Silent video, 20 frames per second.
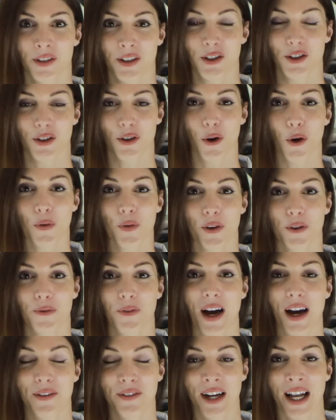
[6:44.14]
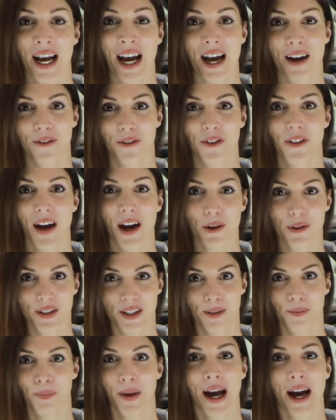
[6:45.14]
It's over
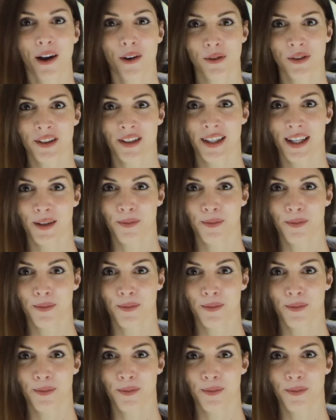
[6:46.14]
5,500 pounds,